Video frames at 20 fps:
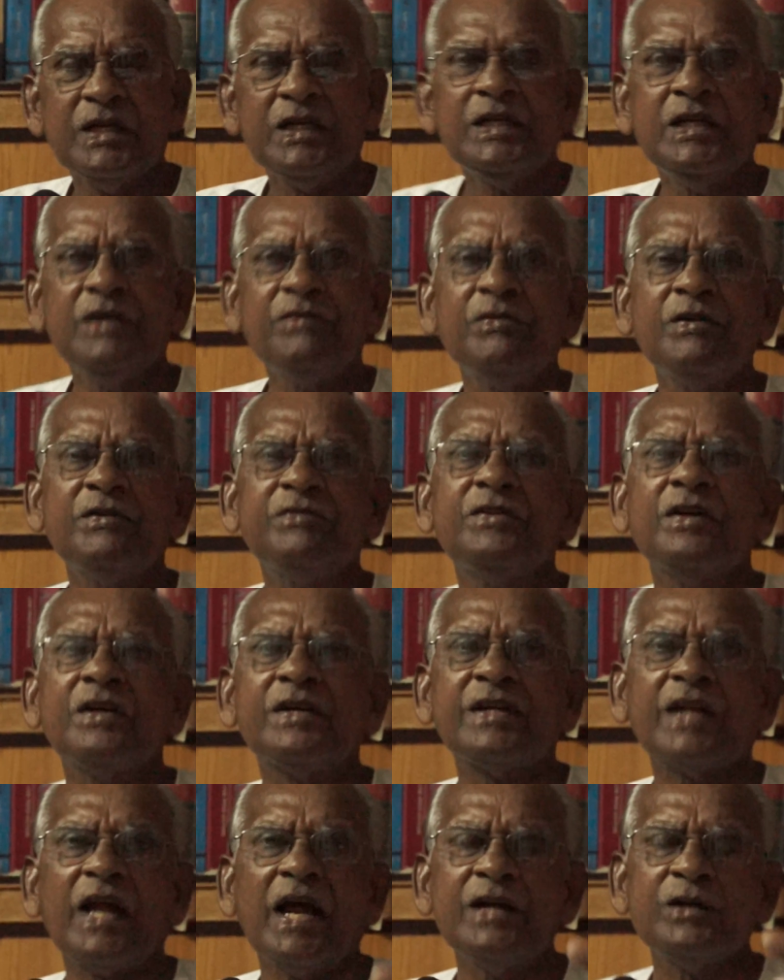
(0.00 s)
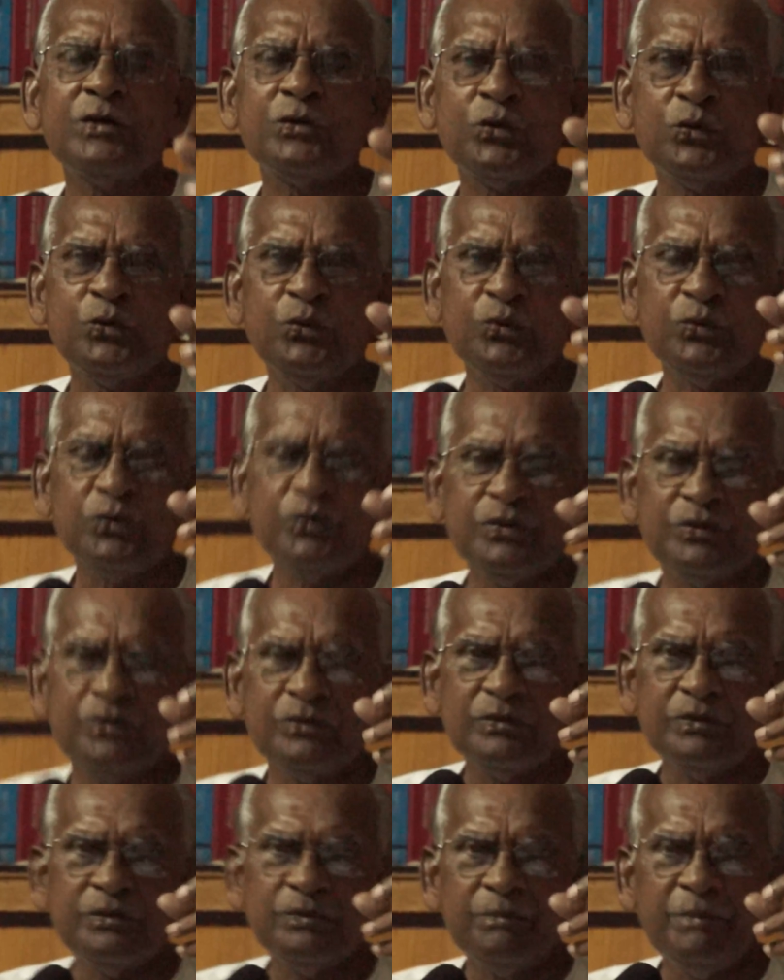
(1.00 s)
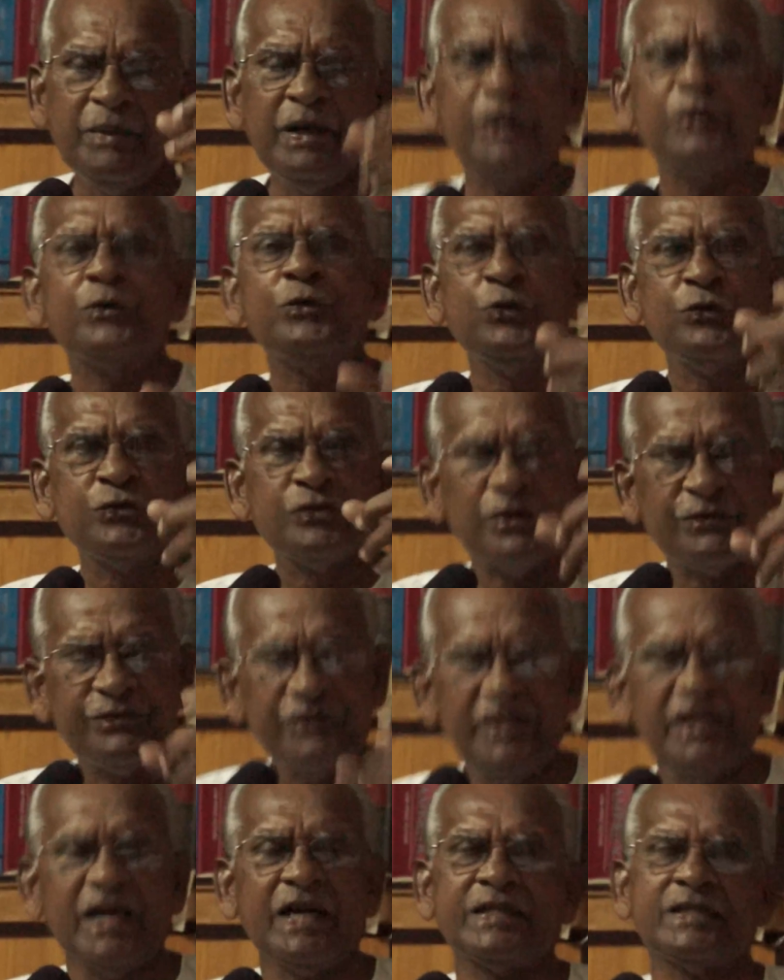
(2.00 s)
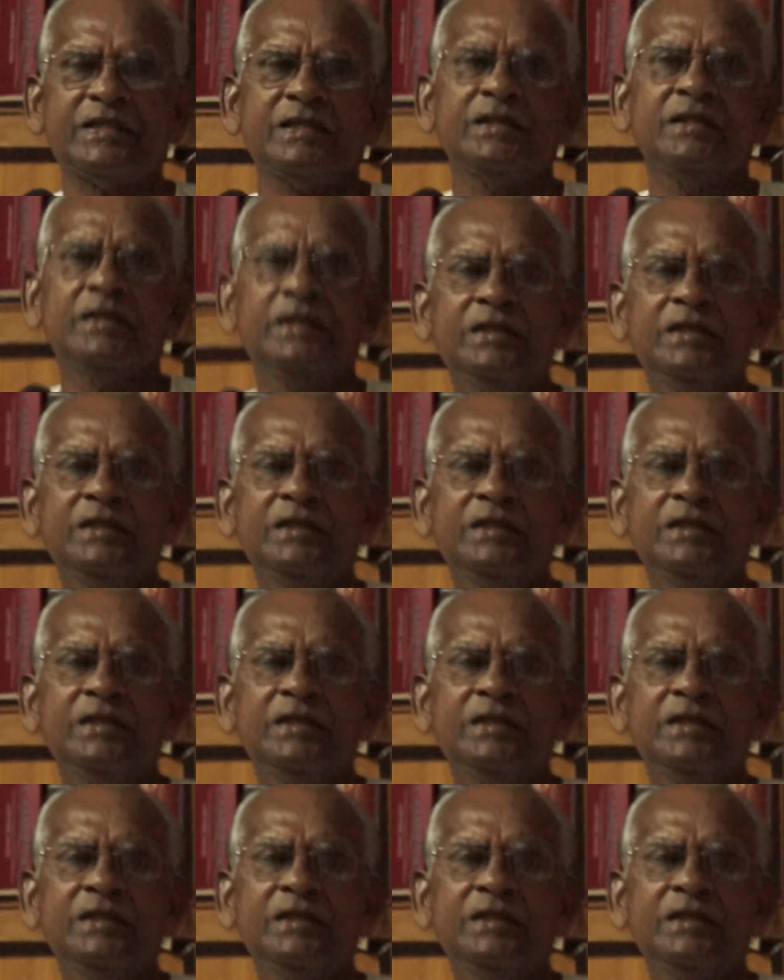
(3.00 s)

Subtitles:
Even if they are trying to make use of the act,